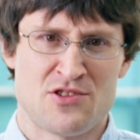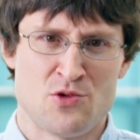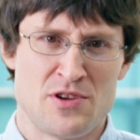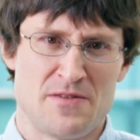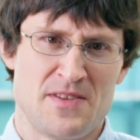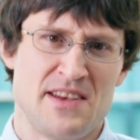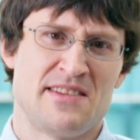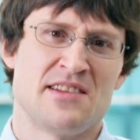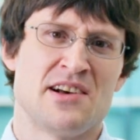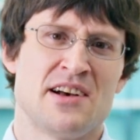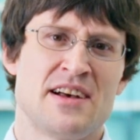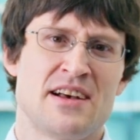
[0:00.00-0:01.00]
student
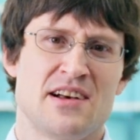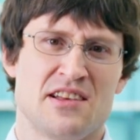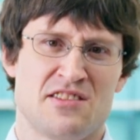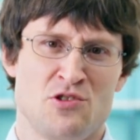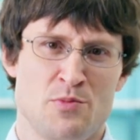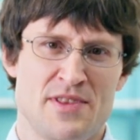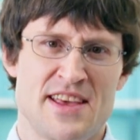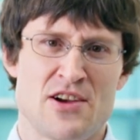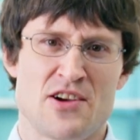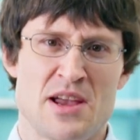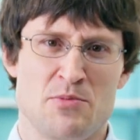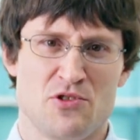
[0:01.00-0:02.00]
visa, assuming they
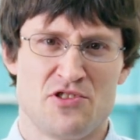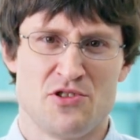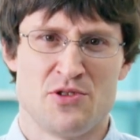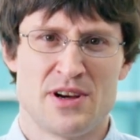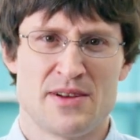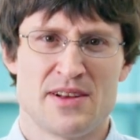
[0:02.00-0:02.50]
are able to.